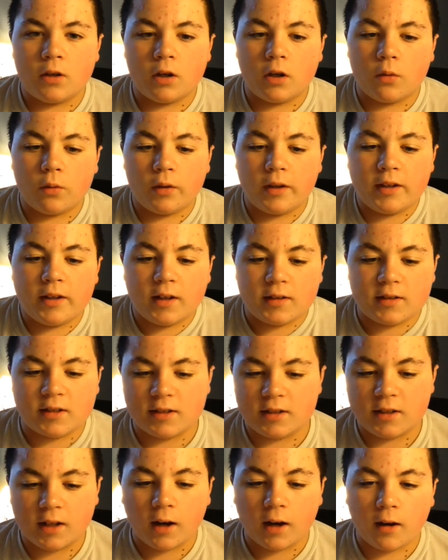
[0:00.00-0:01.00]
he
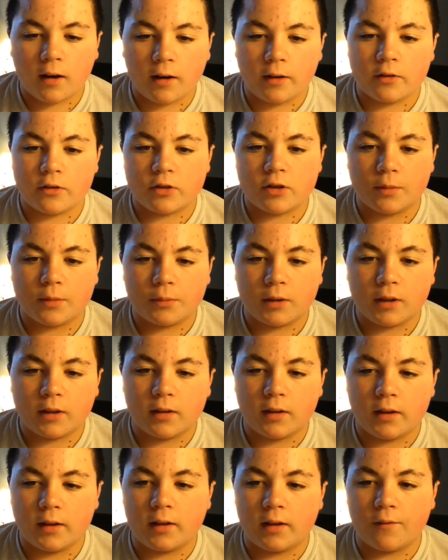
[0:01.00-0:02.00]
doesn't die or
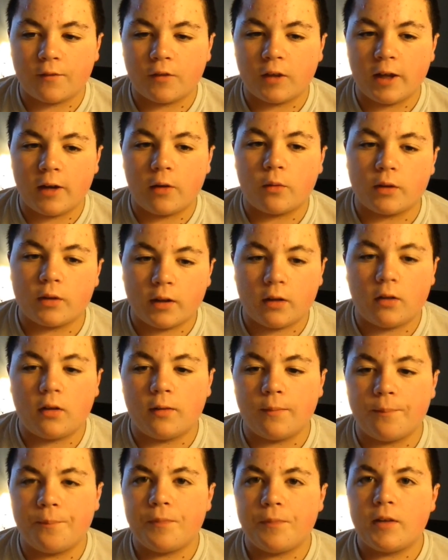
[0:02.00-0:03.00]
something. Like, if they don't
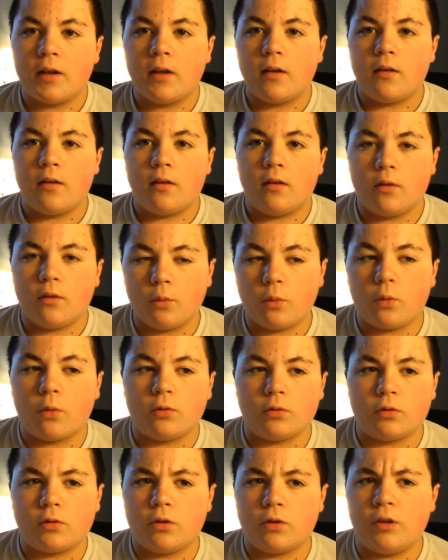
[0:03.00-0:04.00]
kill him, the
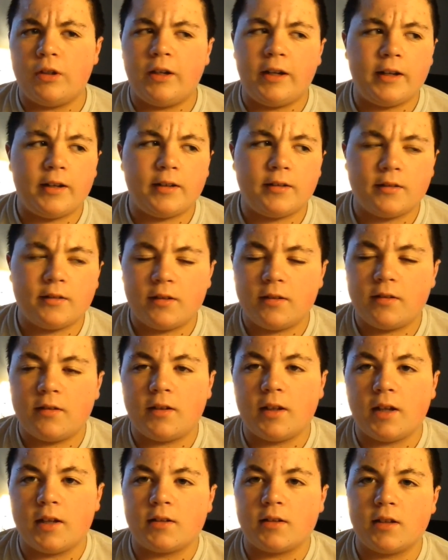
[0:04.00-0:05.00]
world could end.
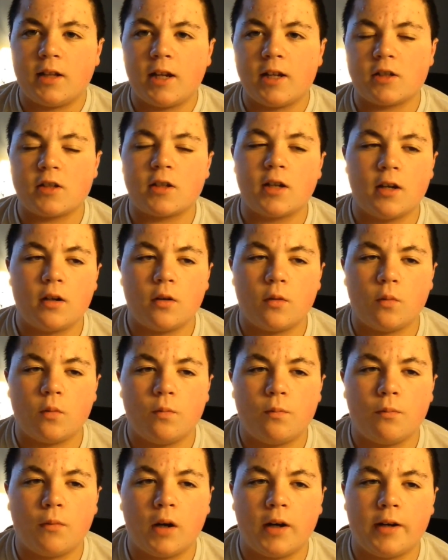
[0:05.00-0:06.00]
That's kind
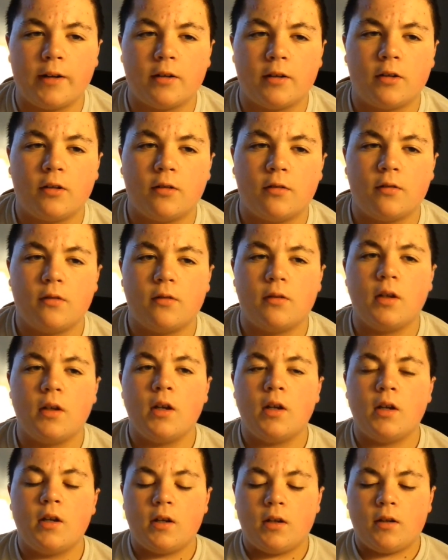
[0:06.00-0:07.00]
of my
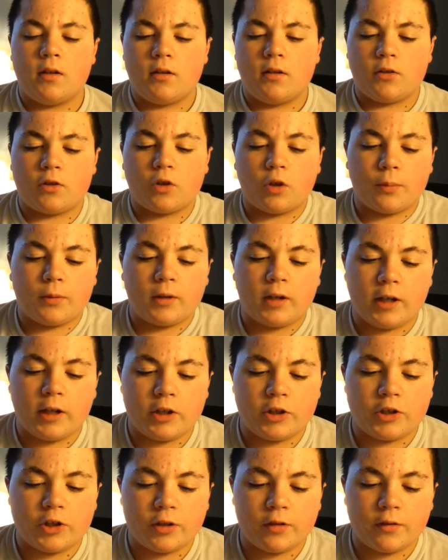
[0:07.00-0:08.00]

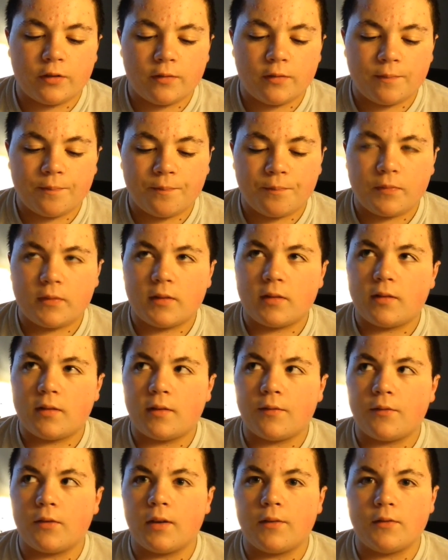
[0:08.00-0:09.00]
interpretation,
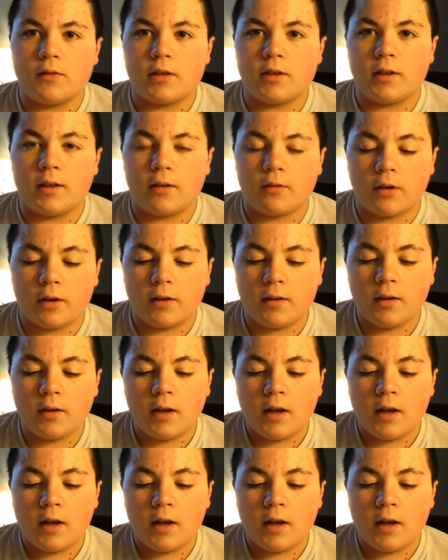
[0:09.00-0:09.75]
if I even said that right.